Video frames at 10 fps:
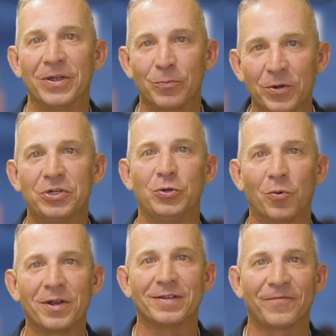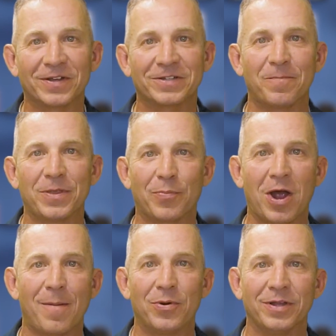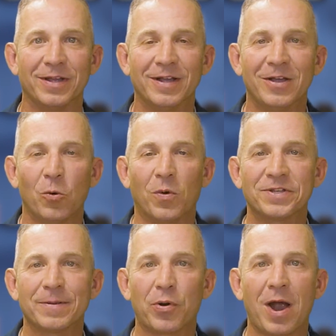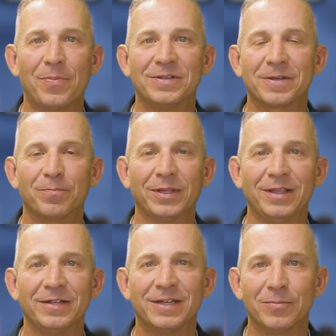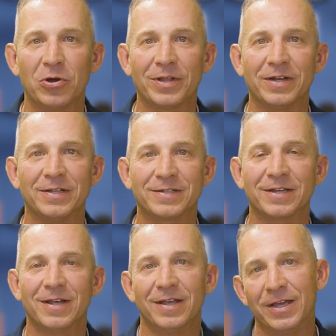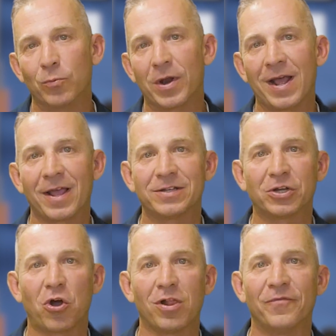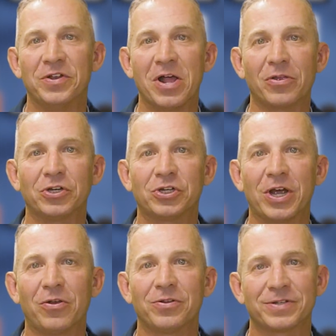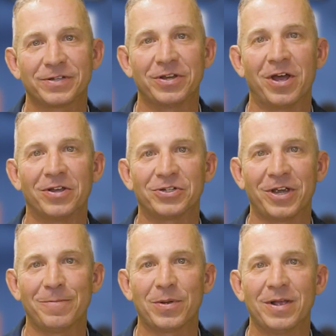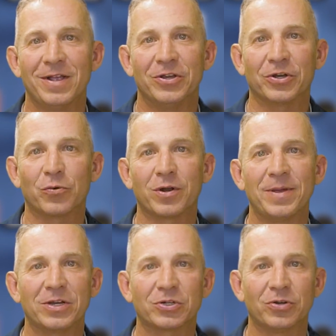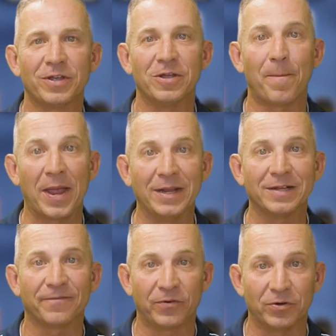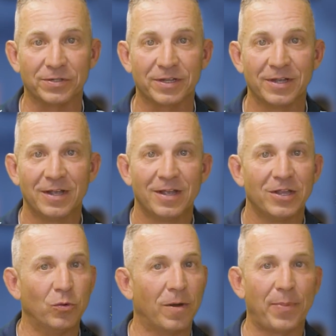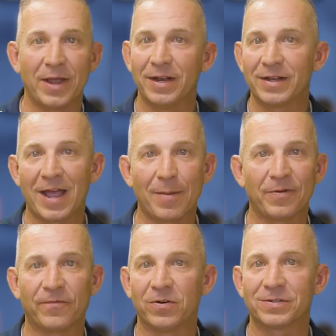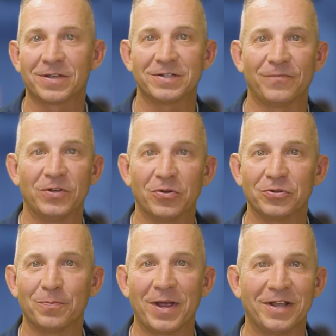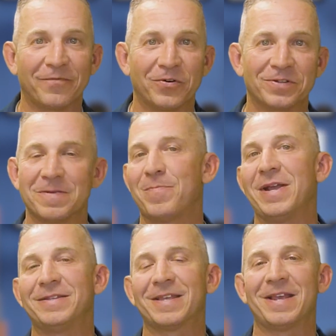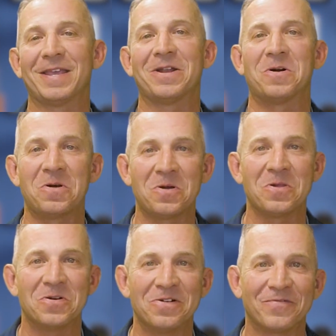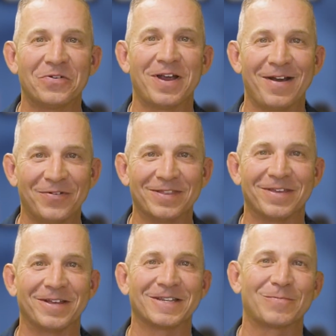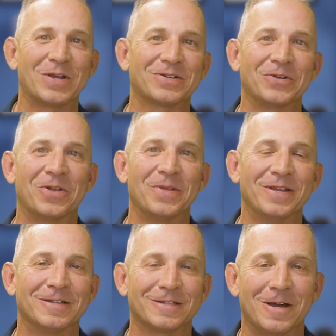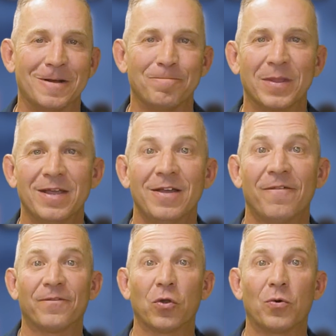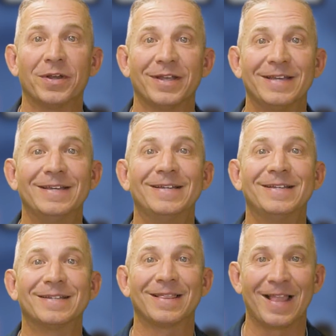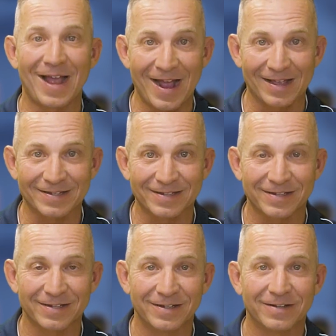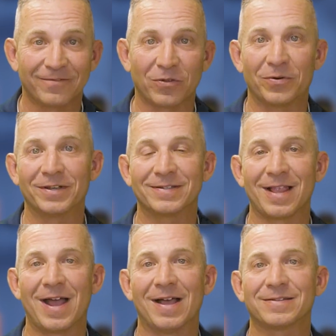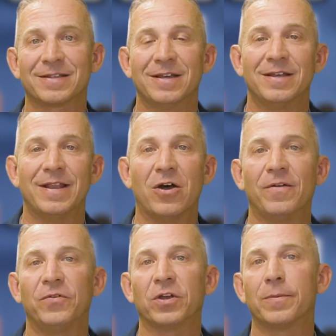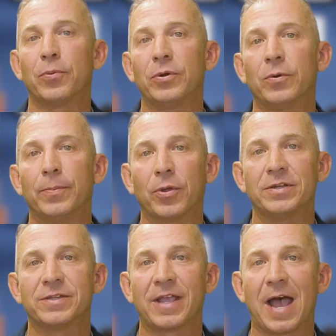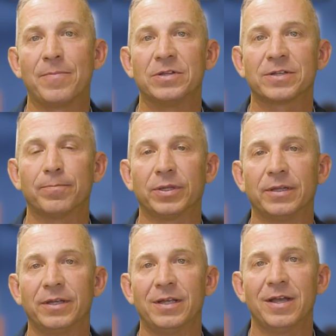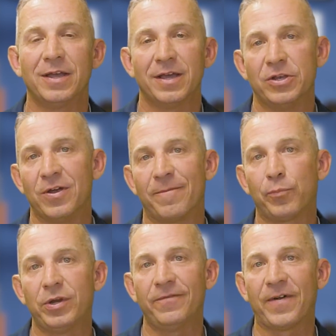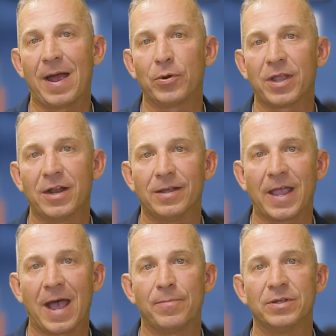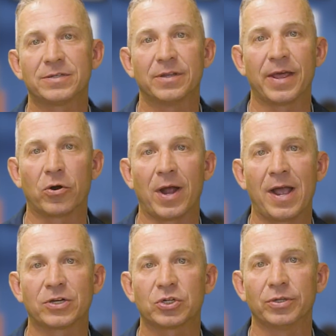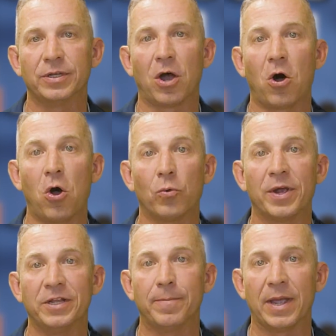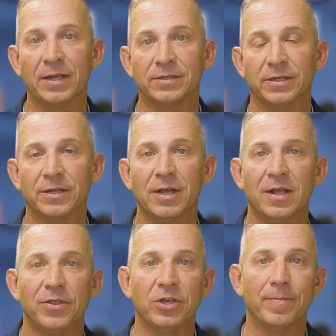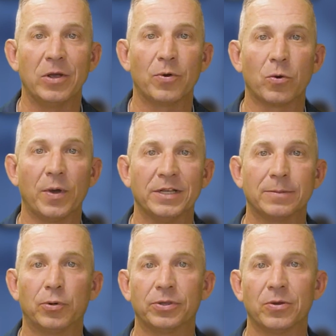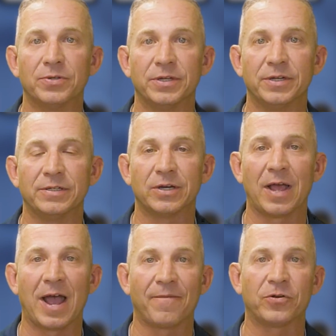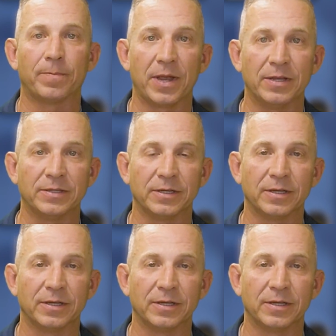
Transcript: which you want to fix up the property. Once the property is completely demoed and it's in what I like to call a vanilla shell shape, you're going to want to make sure that you paint it first. You want painting to happen first, because if you don't do painting first, then paint's going to get all over everything, especially on the inside. Flooring is last. Flooring is last. Now, if you're going to replace the cabinets completely and you have prefabricated cabinets that are actually already painted, then you may want to wait to put those in until after painting.